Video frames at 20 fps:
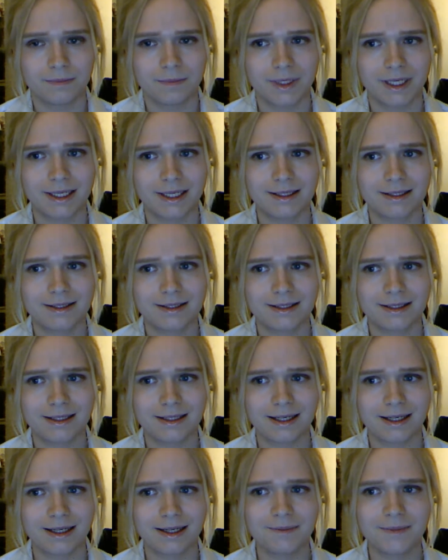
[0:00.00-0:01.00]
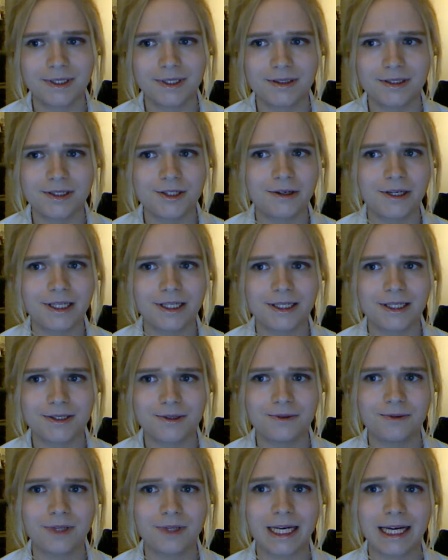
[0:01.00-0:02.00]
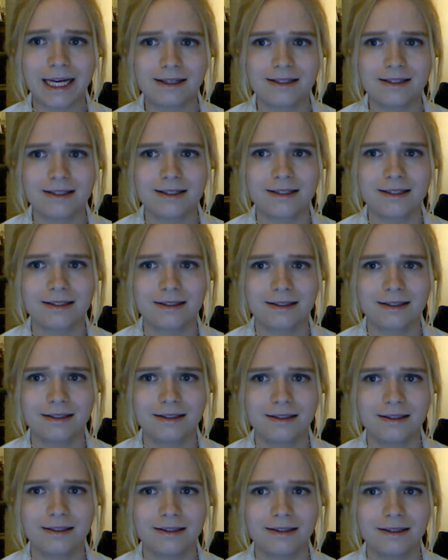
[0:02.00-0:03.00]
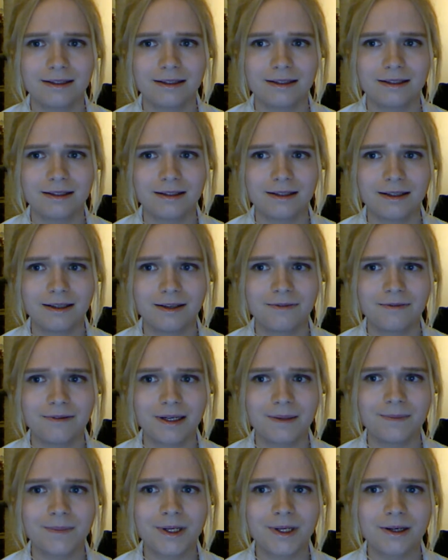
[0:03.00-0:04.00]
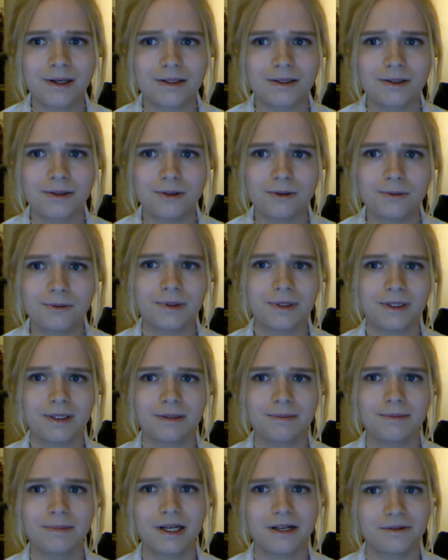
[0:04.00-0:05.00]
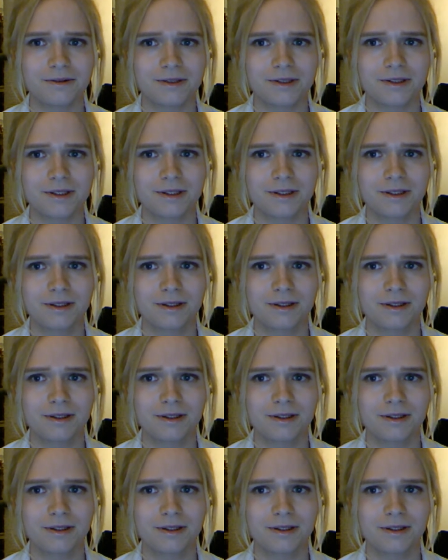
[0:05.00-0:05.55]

And I'm not sure I can do that if I'm not open about